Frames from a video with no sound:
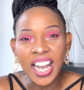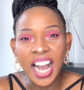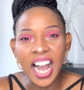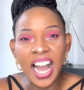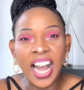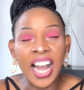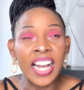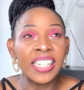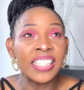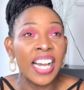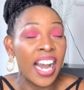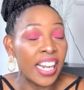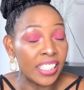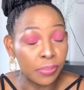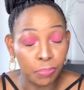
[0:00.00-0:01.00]

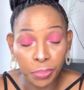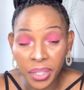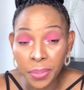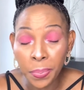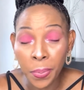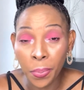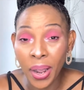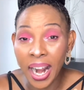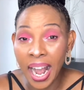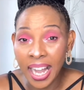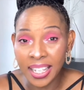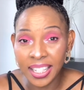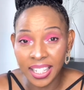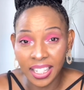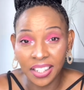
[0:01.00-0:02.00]
and many people are
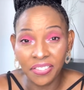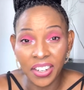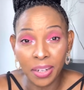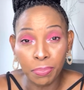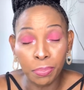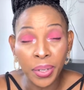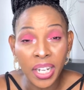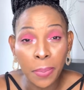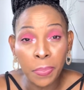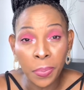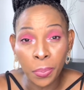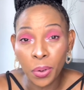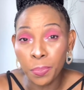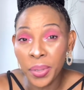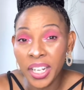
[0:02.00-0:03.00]
asking,
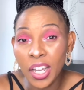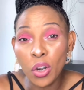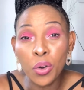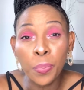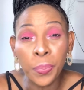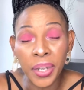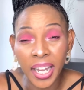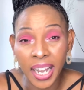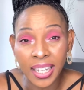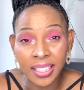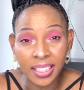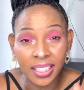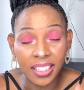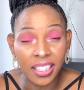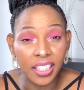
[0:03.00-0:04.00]
many au
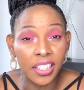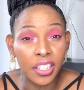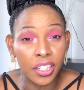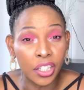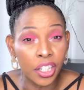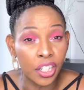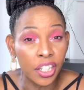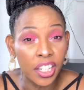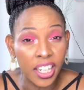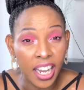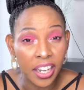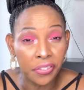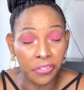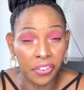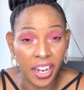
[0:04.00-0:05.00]
pairs in here
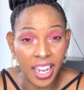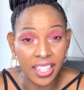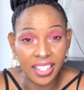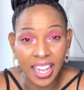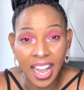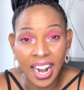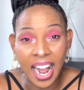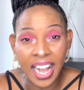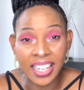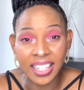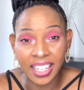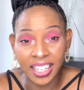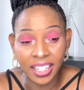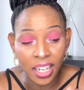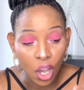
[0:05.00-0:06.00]
in France are
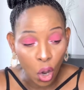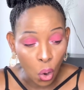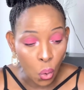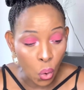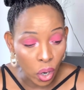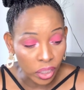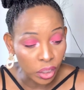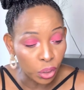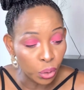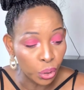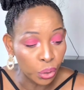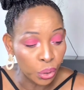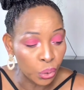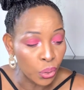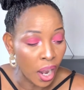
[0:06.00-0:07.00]
asking, what do
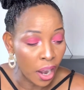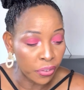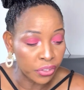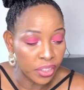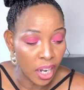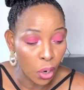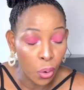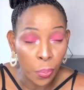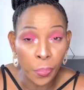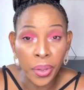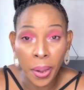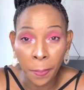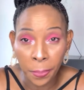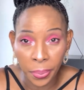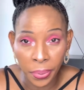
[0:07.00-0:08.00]
you do after au
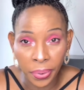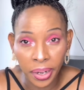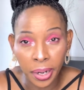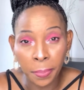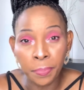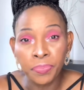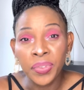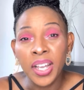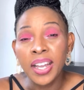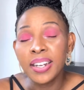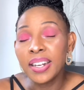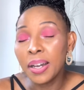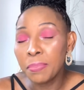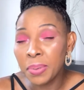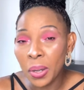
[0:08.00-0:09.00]
pair program?
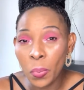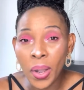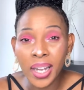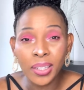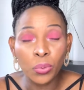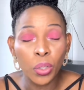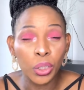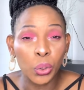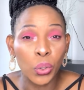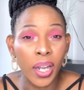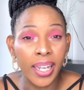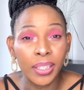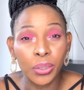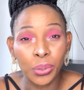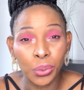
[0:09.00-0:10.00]
Number one, what you
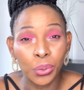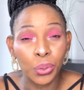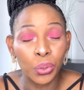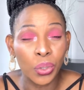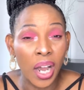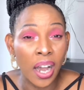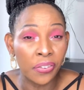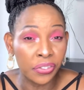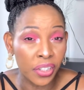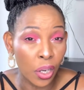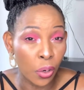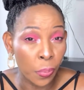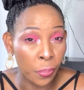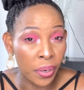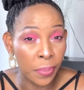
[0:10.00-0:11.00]
can do after
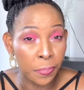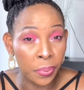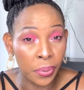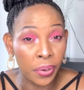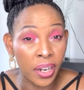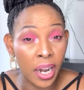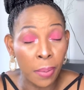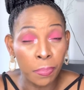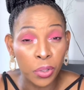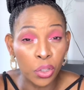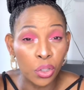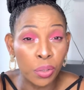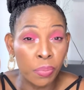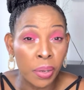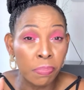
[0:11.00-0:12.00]
au pair program, you
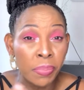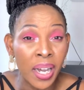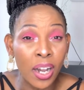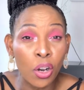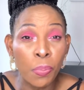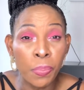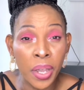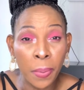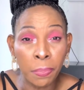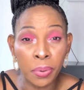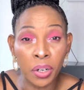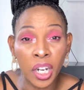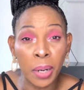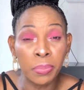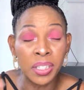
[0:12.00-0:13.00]
remember au pair
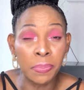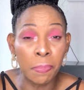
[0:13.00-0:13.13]
program is